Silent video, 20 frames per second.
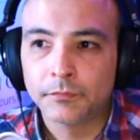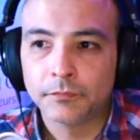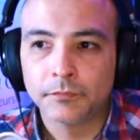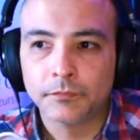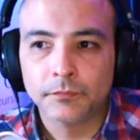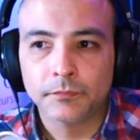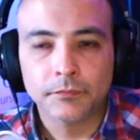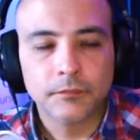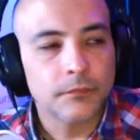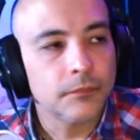
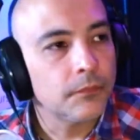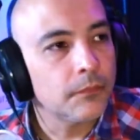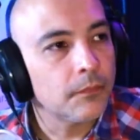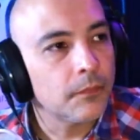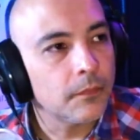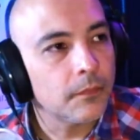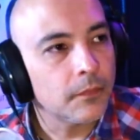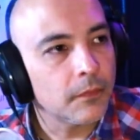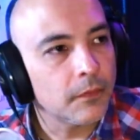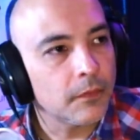
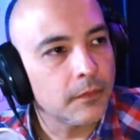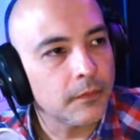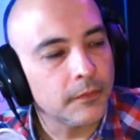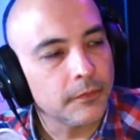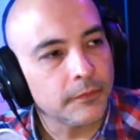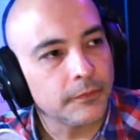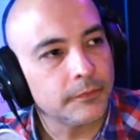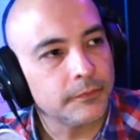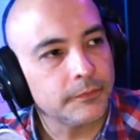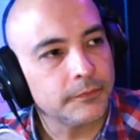
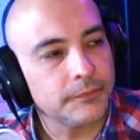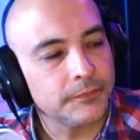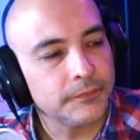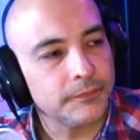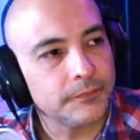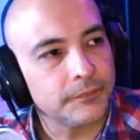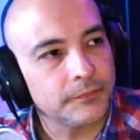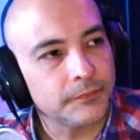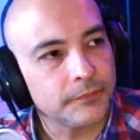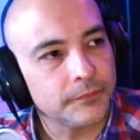
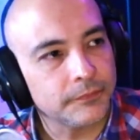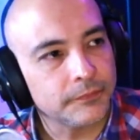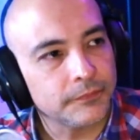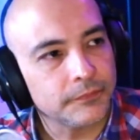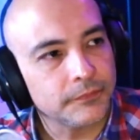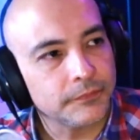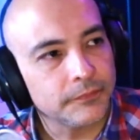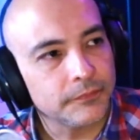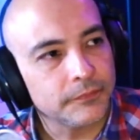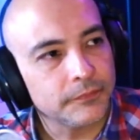
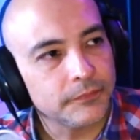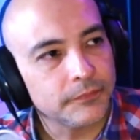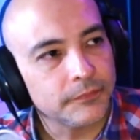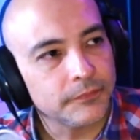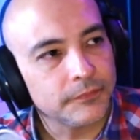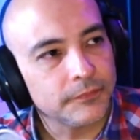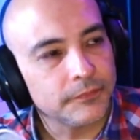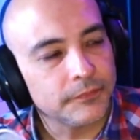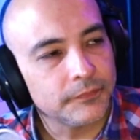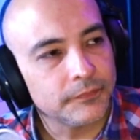
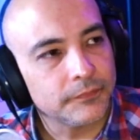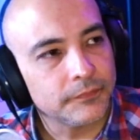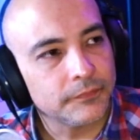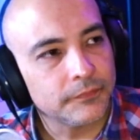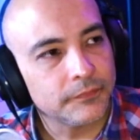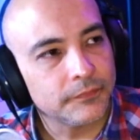(silent)